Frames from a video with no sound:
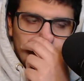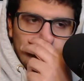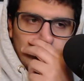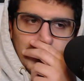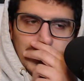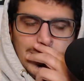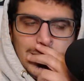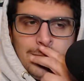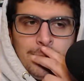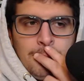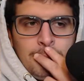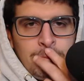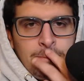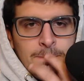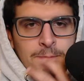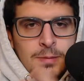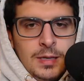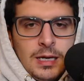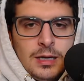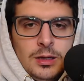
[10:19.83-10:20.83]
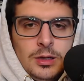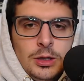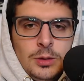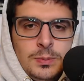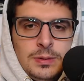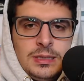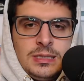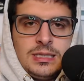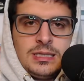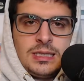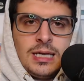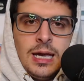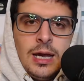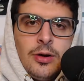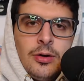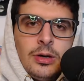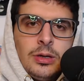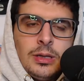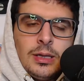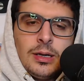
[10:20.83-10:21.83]
Got a little bit
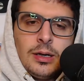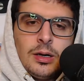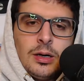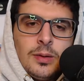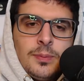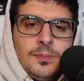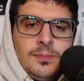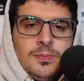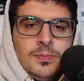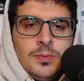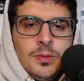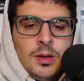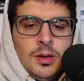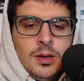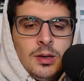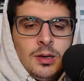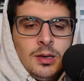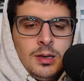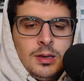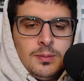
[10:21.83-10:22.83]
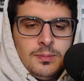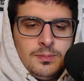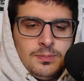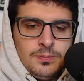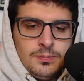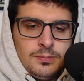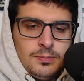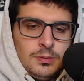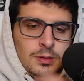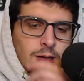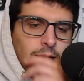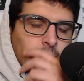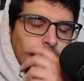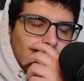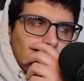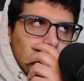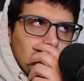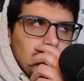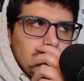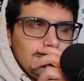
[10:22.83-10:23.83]
scary there.
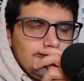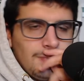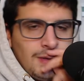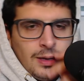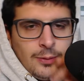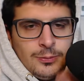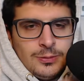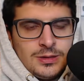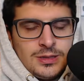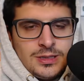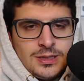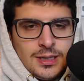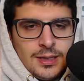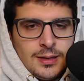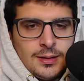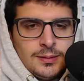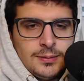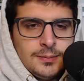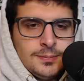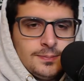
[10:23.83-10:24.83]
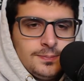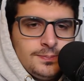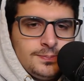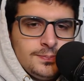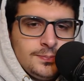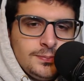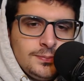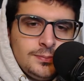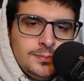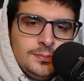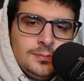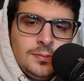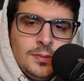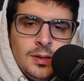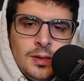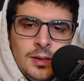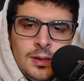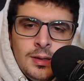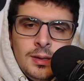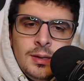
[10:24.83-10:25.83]
Like, I would say
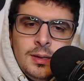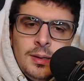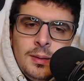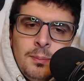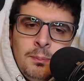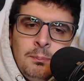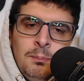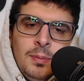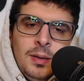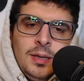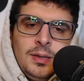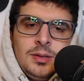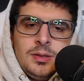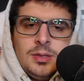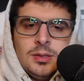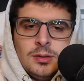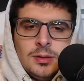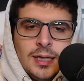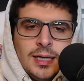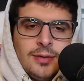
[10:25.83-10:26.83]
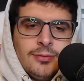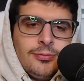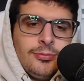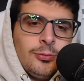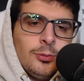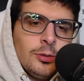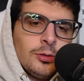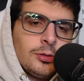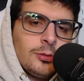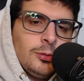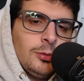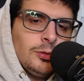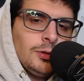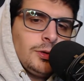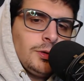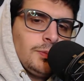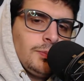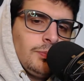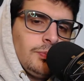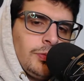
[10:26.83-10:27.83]
mid to late fourth
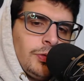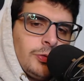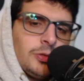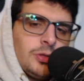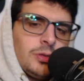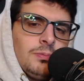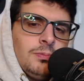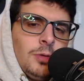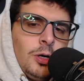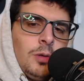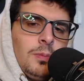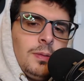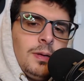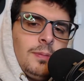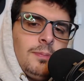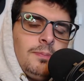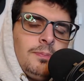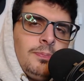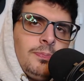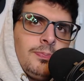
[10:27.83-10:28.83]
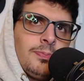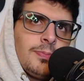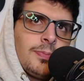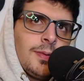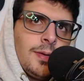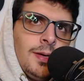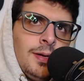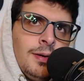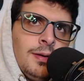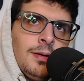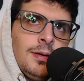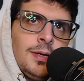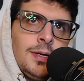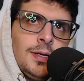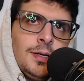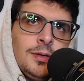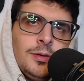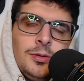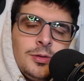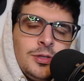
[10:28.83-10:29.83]
quarter. There was a moment.
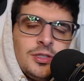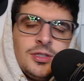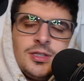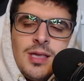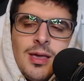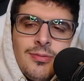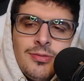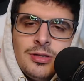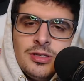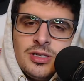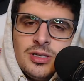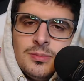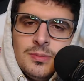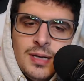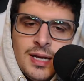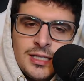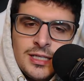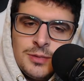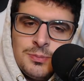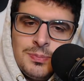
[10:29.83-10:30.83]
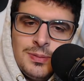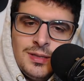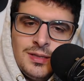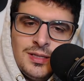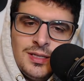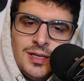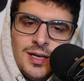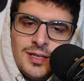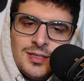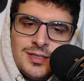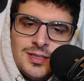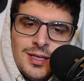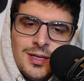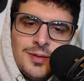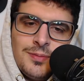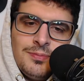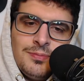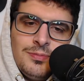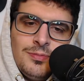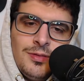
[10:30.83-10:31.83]
It just gave you some Knicks
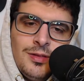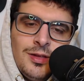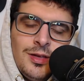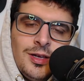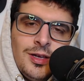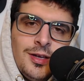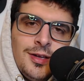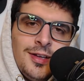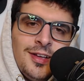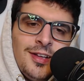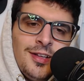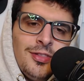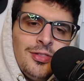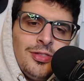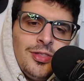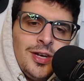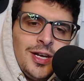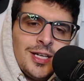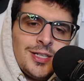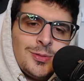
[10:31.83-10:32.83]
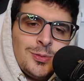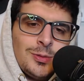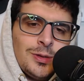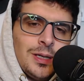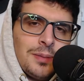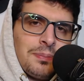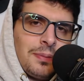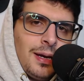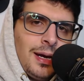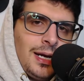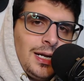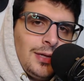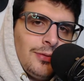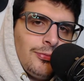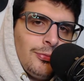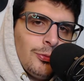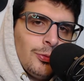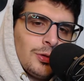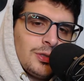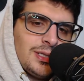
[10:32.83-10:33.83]
PTSD. The Knicks were up
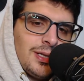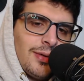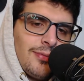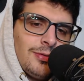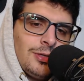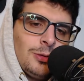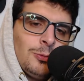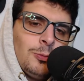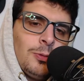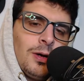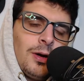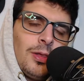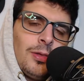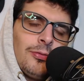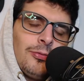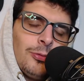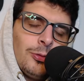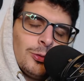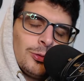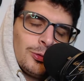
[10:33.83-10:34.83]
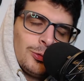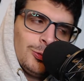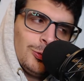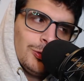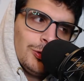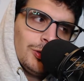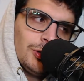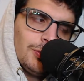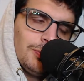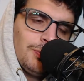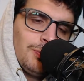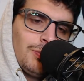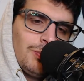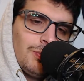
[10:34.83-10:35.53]
84-71 in the fourth quarter.